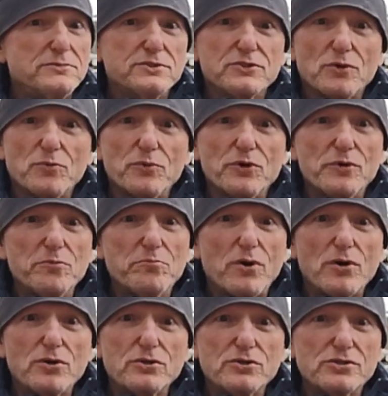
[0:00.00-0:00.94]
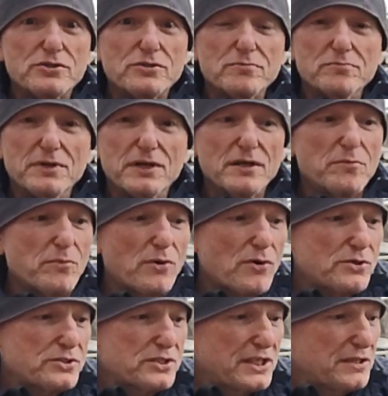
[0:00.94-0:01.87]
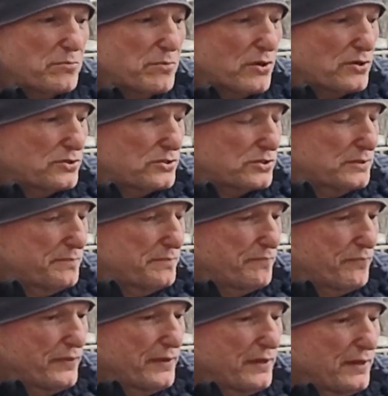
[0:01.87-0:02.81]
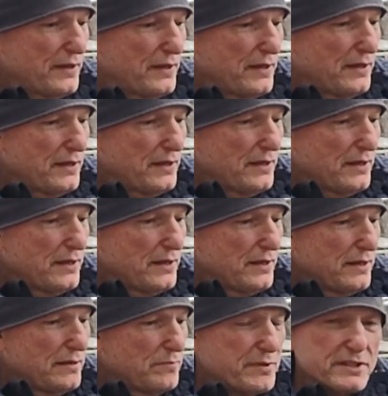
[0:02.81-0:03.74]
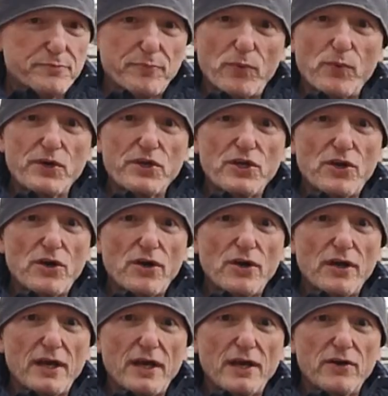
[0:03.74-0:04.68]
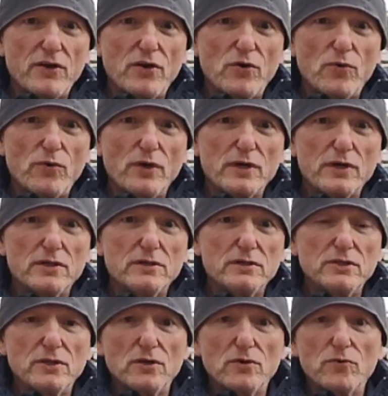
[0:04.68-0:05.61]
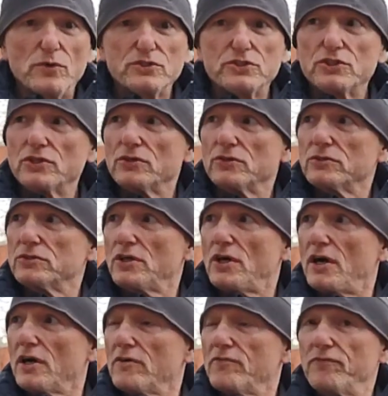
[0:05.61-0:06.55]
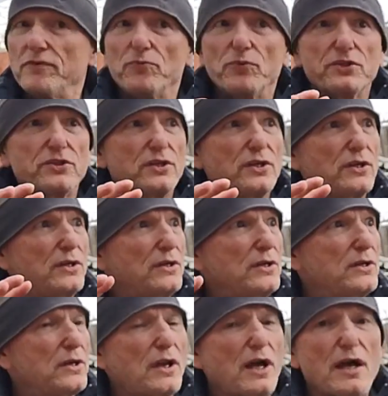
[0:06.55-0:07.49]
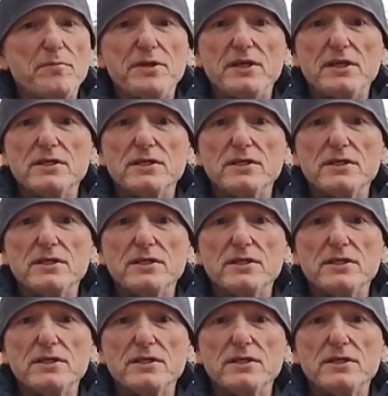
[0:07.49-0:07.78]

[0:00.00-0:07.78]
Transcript: somewhere in March, middle of March, end of March. Depends on where you are. You got to know what your geography, what the climate